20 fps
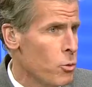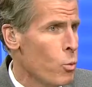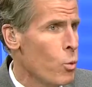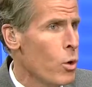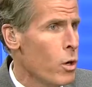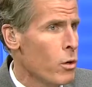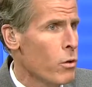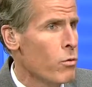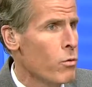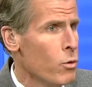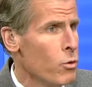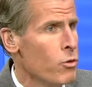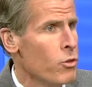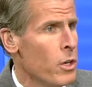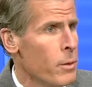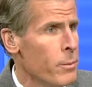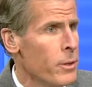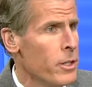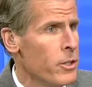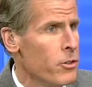to work through
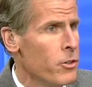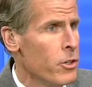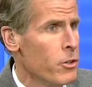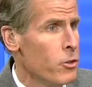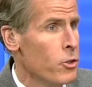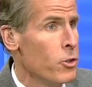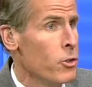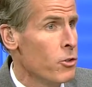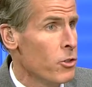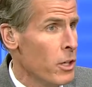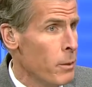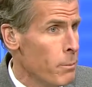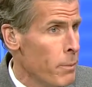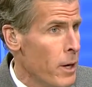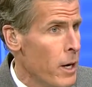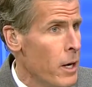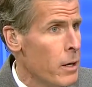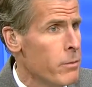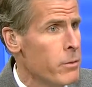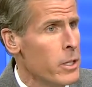some of these issues on
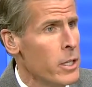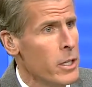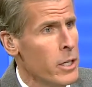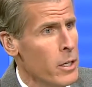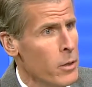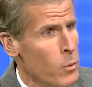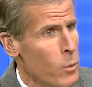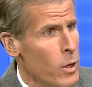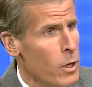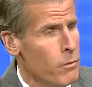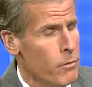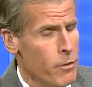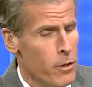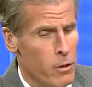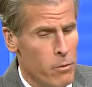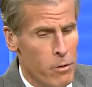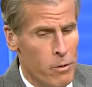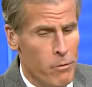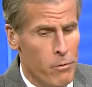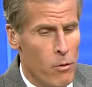poverty and
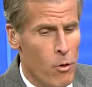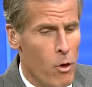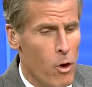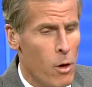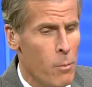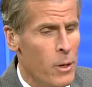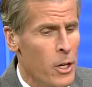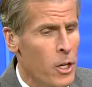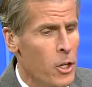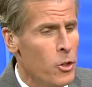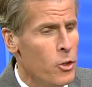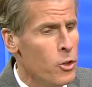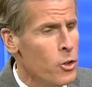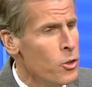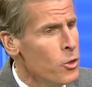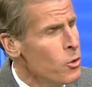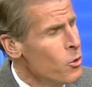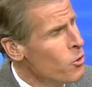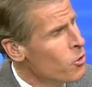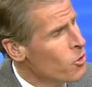welfare reform. Do
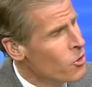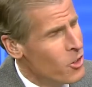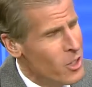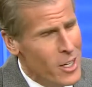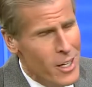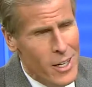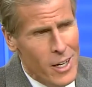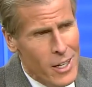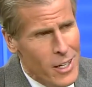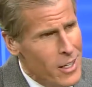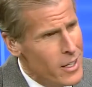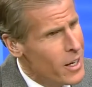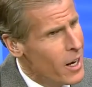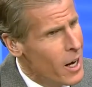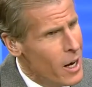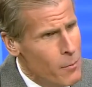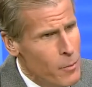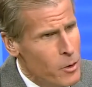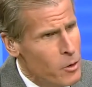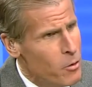you see any
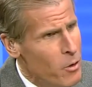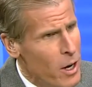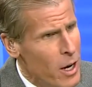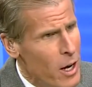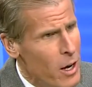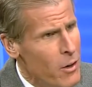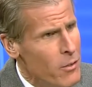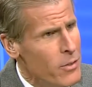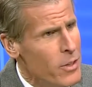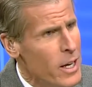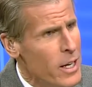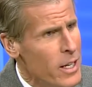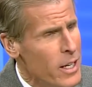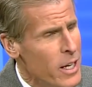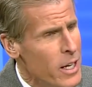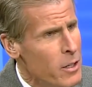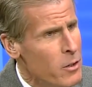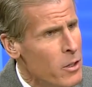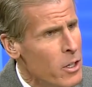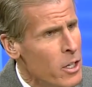common ground that
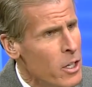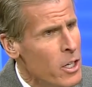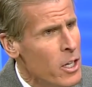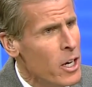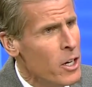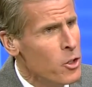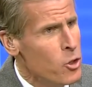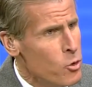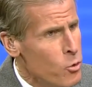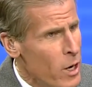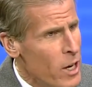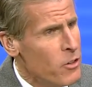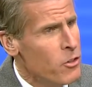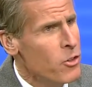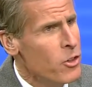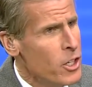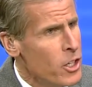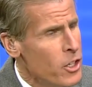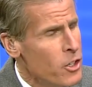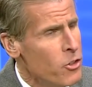can address
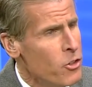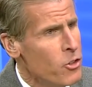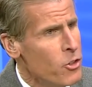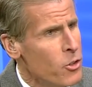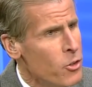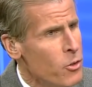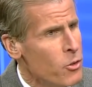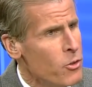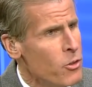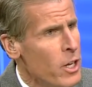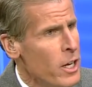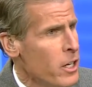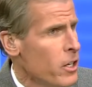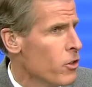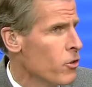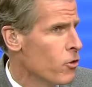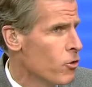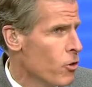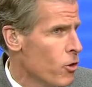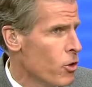the issues that
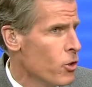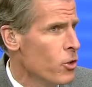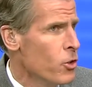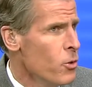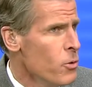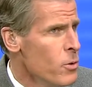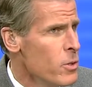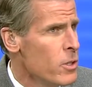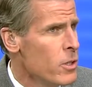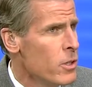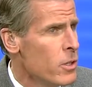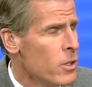concern you?